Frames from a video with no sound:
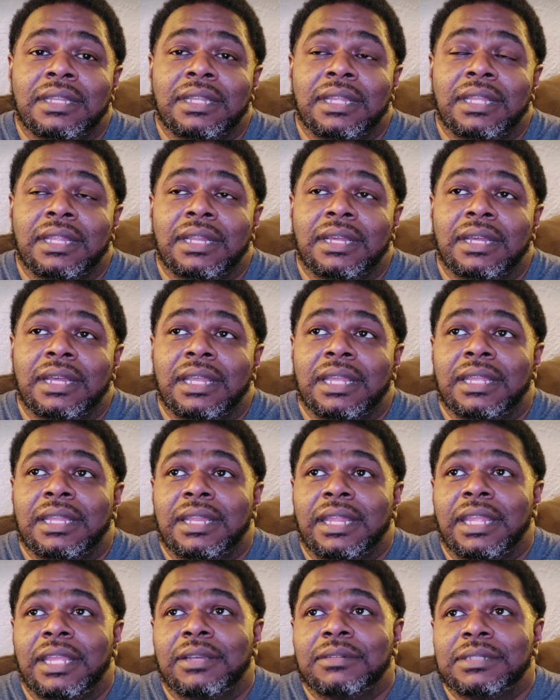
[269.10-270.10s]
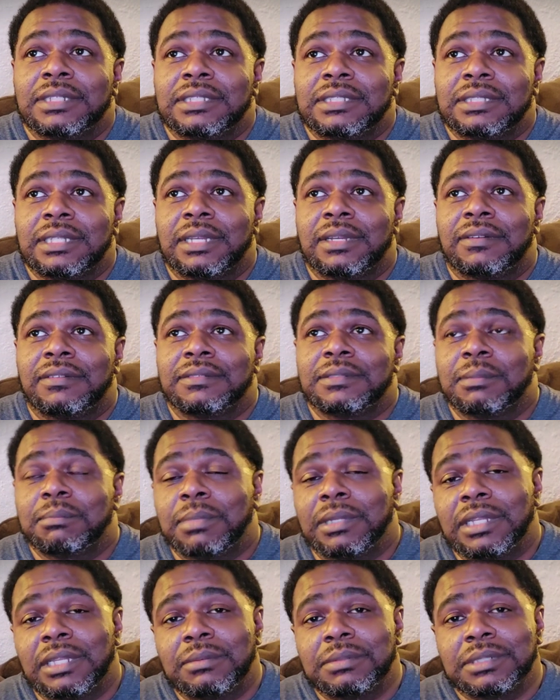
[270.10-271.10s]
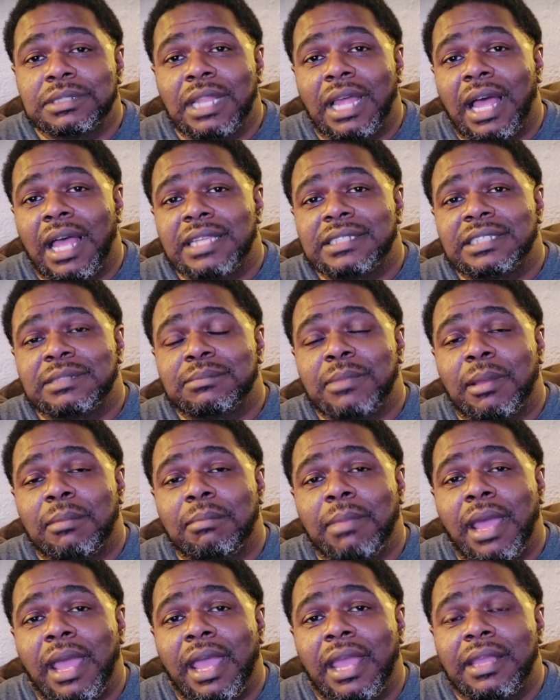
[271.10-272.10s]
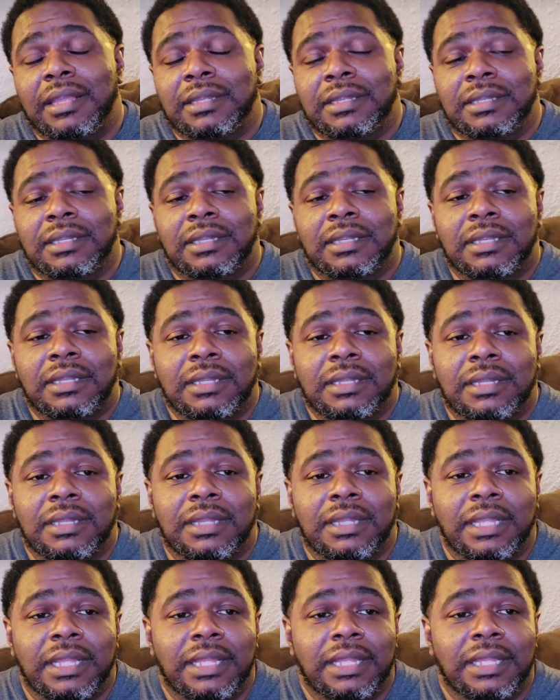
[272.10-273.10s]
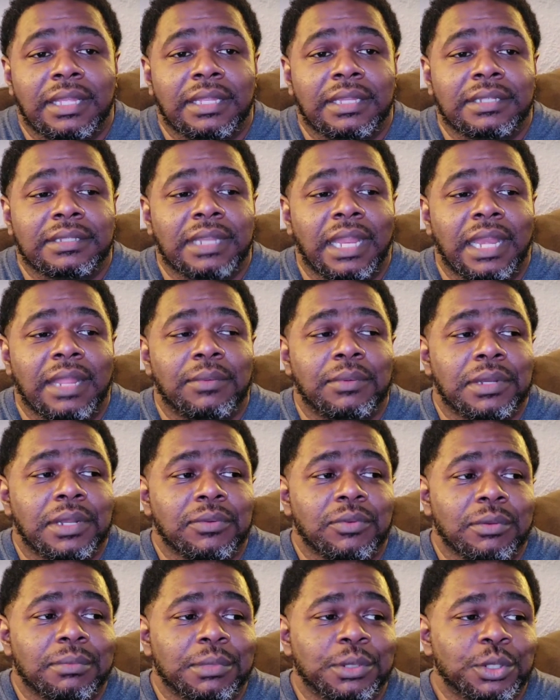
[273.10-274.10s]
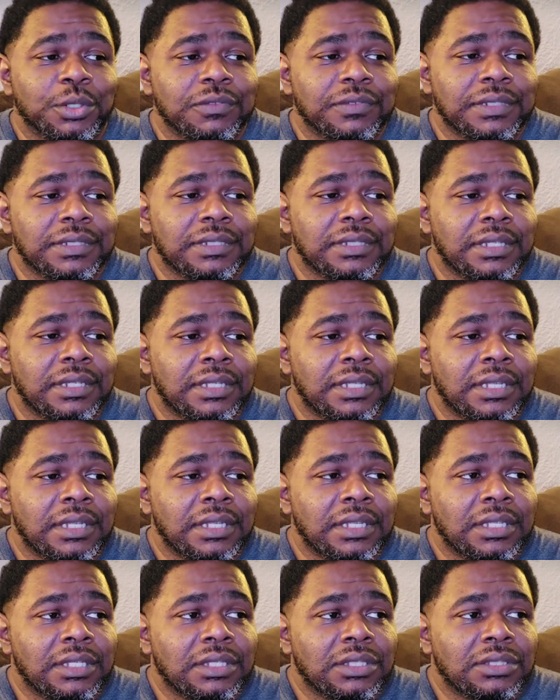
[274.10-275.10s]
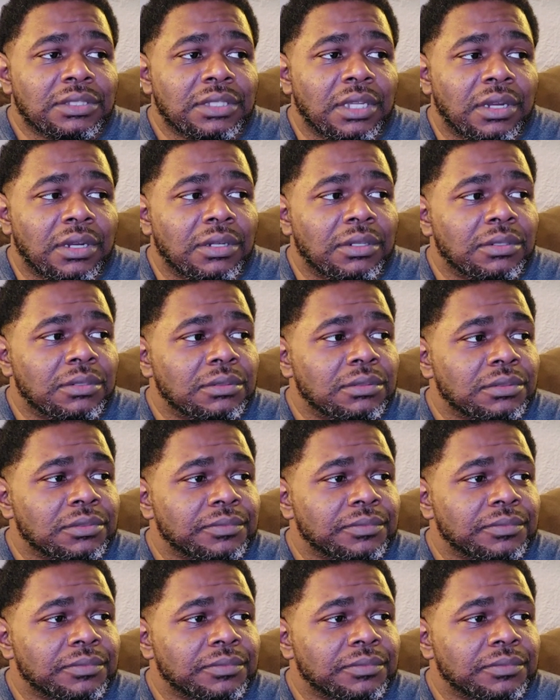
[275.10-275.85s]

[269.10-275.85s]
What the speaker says: It healed itself. The bullet was lodged in my back, and they didn't want to remove it, so